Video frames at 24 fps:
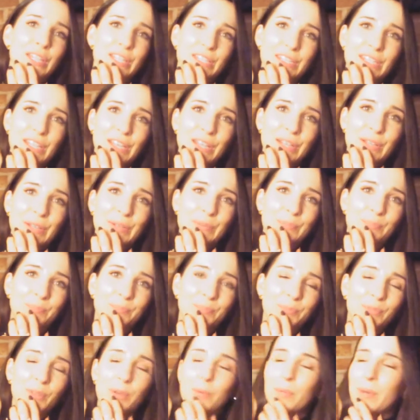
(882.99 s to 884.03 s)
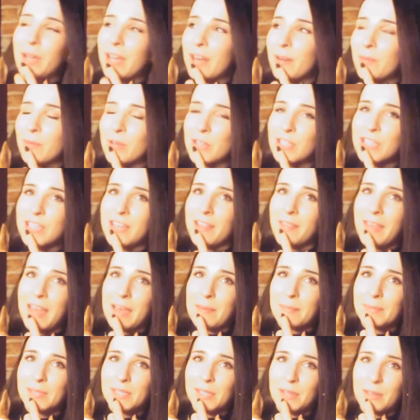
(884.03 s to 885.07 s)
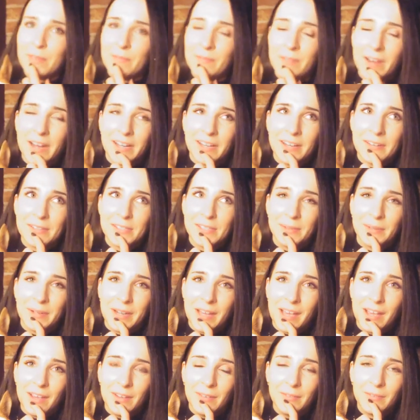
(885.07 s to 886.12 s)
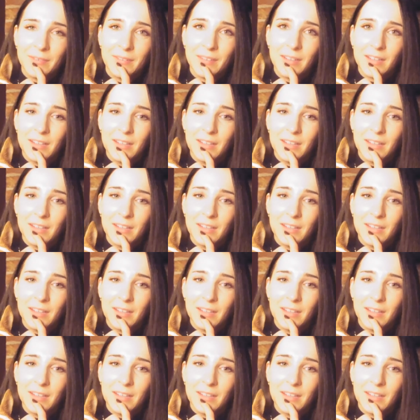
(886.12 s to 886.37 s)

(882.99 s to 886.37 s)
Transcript: So we're going to watch another episode of 90210.